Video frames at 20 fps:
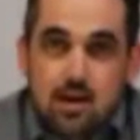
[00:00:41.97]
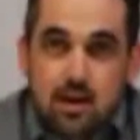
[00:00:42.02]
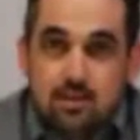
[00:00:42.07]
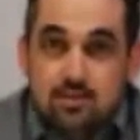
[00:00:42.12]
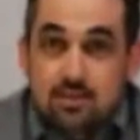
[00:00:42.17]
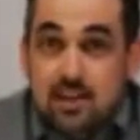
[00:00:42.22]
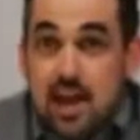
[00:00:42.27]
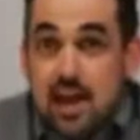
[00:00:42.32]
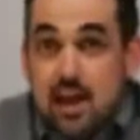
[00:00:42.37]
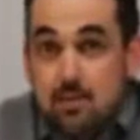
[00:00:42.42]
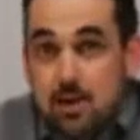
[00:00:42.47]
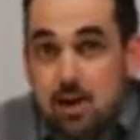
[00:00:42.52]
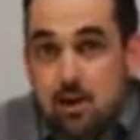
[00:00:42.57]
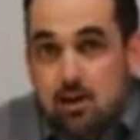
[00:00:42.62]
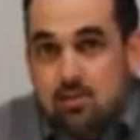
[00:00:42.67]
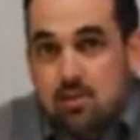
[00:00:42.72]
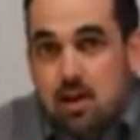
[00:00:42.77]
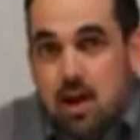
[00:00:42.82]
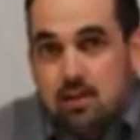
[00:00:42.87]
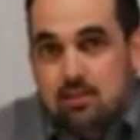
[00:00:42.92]
Today I'm here to
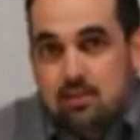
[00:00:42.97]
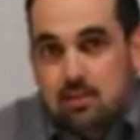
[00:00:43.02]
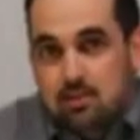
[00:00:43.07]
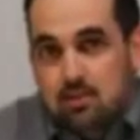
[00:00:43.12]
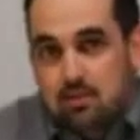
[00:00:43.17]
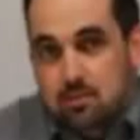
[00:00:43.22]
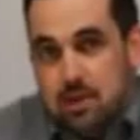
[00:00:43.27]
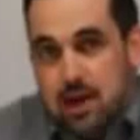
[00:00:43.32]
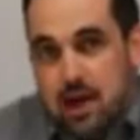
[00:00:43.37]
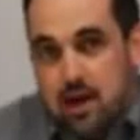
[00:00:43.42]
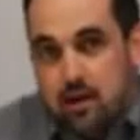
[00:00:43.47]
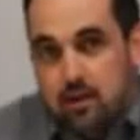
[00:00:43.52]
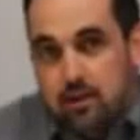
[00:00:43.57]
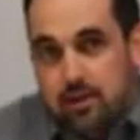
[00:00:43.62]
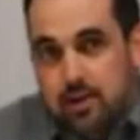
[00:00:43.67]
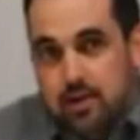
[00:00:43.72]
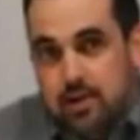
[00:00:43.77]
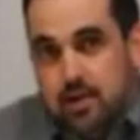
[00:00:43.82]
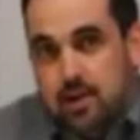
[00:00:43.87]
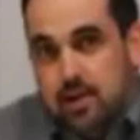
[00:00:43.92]
talk to you about
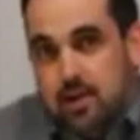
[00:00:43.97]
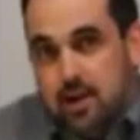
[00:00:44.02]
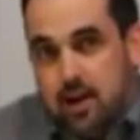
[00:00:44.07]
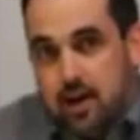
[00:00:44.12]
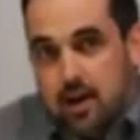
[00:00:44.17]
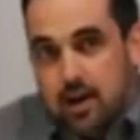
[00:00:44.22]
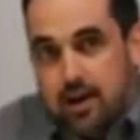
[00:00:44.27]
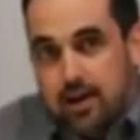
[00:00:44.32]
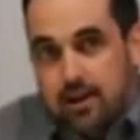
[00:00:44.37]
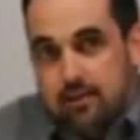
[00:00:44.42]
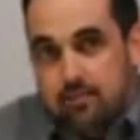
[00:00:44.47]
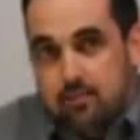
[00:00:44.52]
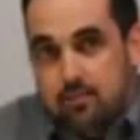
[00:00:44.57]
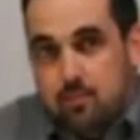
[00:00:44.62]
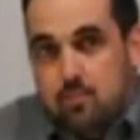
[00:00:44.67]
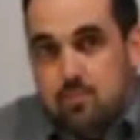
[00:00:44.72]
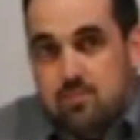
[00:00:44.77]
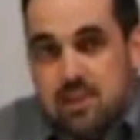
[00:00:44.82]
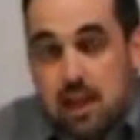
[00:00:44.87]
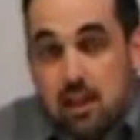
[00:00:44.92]

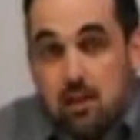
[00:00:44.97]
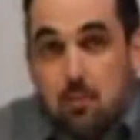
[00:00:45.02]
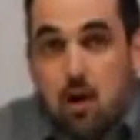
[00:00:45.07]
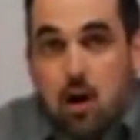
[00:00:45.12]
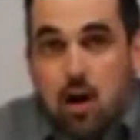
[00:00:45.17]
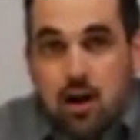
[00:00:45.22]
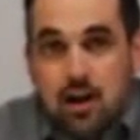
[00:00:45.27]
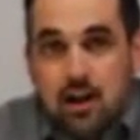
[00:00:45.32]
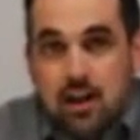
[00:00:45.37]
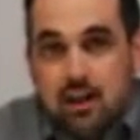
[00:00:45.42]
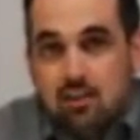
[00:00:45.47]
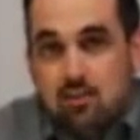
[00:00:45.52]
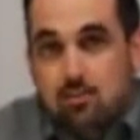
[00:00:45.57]
telemarketing